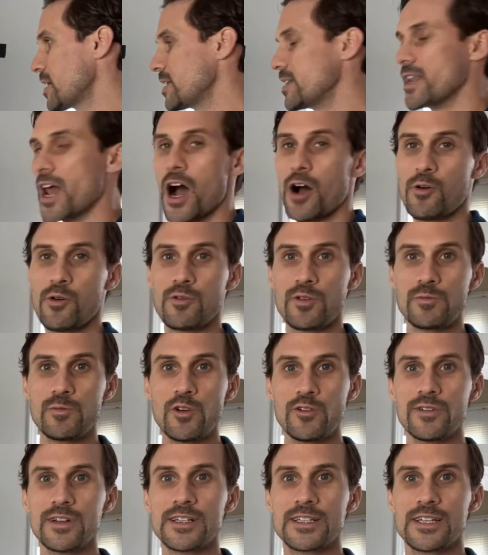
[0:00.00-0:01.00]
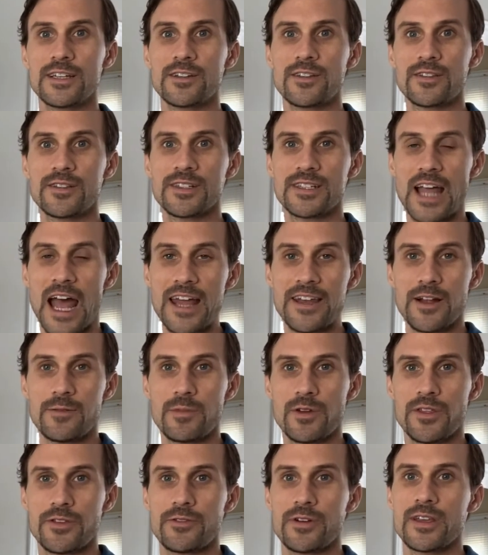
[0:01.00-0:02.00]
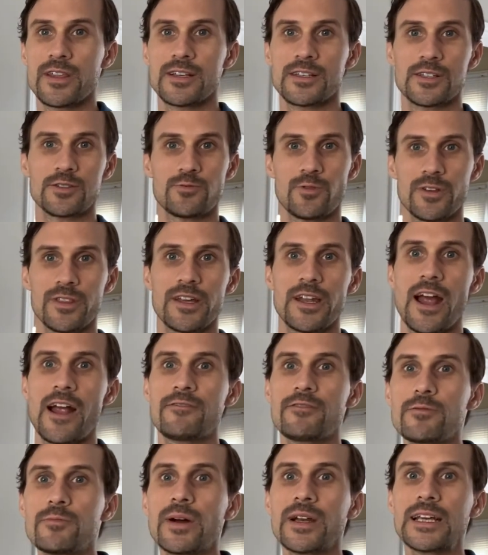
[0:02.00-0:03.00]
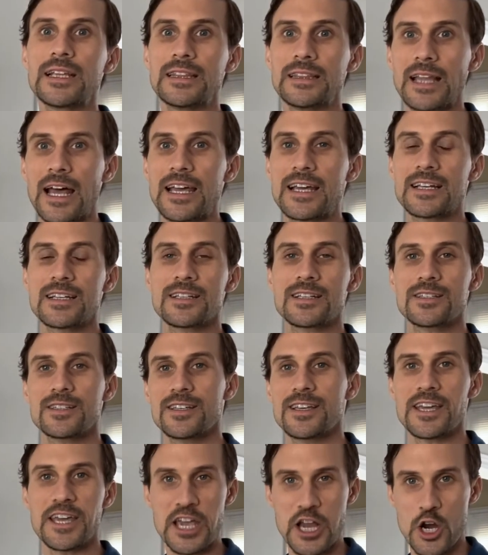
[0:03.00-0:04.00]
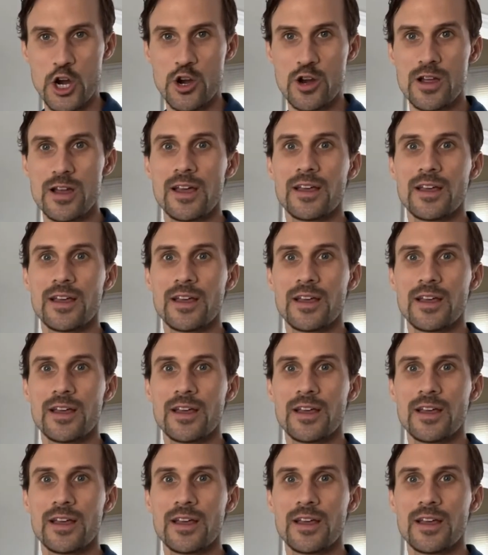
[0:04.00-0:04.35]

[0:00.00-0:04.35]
Now, when we move into stat number three, this is one that everybody likes to hear.